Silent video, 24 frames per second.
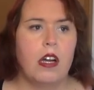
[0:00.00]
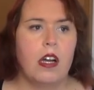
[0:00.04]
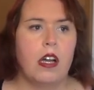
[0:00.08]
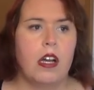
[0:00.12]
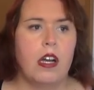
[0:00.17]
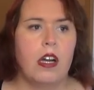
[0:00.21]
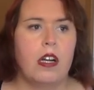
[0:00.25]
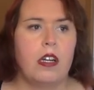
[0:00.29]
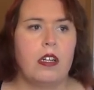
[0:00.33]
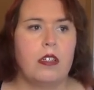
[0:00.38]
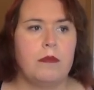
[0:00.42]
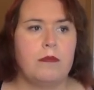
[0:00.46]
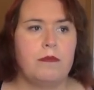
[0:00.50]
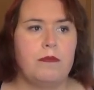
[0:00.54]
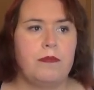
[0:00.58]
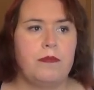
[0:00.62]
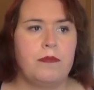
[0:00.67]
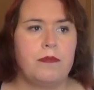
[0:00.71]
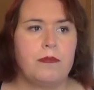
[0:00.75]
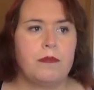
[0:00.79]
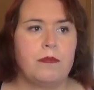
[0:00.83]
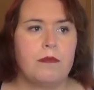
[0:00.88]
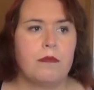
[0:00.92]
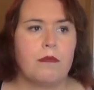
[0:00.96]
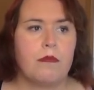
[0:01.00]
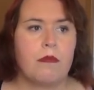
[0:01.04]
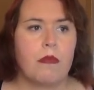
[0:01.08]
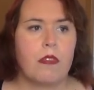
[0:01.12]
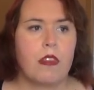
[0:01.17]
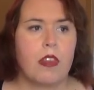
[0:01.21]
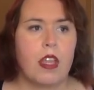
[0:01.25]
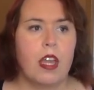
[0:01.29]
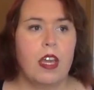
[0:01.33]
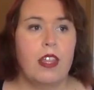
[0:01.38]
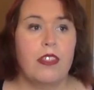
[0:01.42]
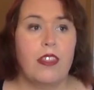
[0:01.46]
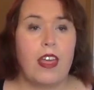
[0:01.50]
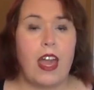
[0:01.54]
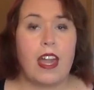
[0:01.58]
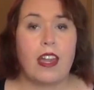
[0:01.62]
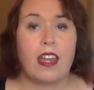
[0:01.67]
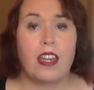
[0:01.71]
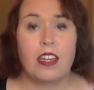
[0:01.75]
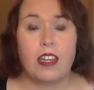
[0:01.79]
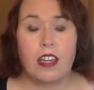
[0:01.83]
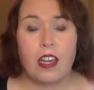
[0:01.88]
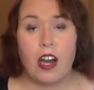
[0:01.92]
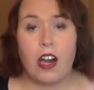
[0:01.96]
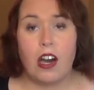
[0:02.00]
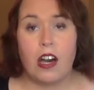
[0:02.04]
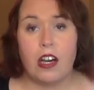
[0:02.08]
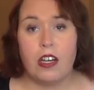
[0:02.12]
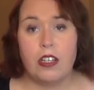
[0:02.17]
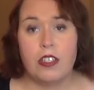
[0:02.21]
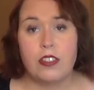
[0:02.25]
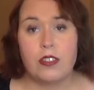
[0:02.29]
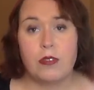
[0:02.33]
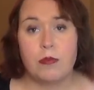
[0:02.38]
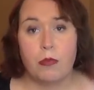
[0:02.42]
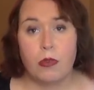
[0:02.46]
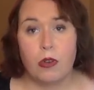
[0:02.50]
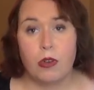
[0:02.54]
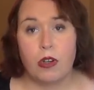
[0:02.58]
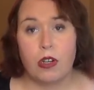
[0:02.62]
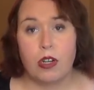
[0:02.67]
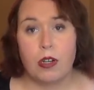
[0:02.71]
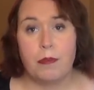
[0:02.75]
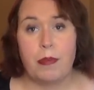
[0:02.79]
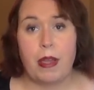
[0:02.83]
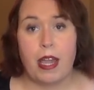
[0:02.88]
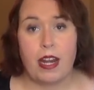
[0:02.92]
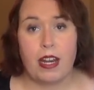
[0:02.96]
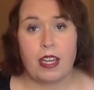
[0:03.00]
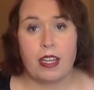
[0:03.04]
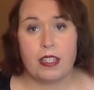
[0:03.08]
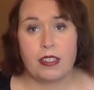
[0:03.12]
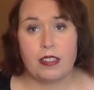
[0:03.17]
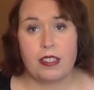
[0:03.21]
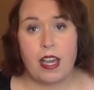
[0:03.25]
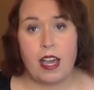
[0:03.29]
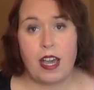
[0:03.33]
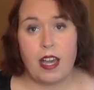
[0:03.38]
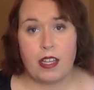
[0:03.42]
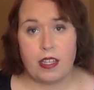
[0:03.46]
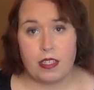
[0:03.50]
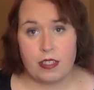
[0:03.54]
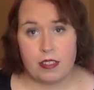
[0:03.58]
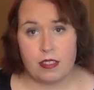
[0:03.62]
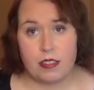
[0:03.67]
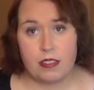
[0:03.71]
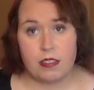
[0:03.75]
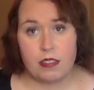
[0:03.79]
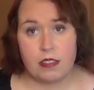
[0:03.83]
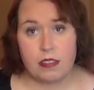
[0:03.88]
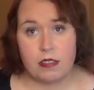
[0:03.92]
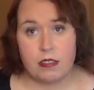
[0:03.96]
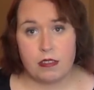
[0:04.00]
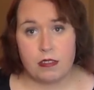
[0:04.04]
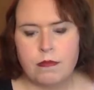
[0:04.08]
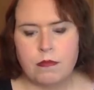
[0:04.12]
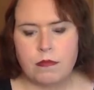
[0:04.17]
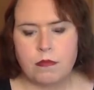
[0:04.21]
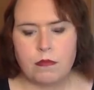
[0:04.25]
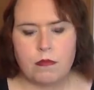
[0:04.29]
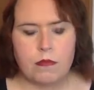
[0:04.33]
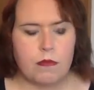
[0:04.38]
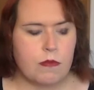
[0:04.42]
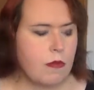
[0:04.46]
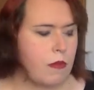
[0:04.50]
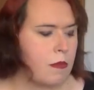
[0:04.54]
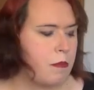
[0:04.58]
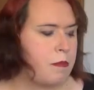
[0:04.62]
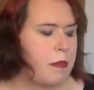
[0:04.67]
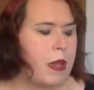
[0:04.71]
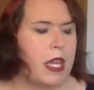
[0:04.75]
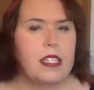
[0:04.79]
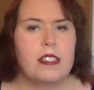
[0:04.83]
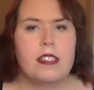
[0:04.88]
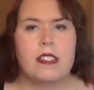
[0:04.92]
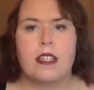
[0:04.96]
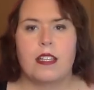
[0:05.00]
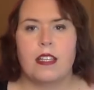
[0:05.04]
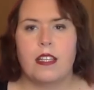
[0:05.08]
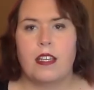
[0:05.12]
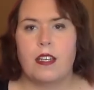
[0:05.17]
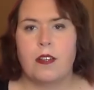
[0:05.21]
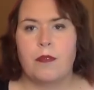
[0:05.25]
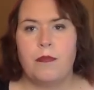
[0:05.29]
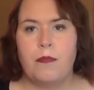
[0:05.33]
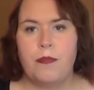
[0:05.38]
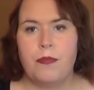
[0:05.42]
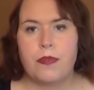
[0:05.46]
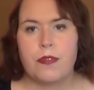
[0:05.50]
Um, and that can cause more panic attacks. Basically,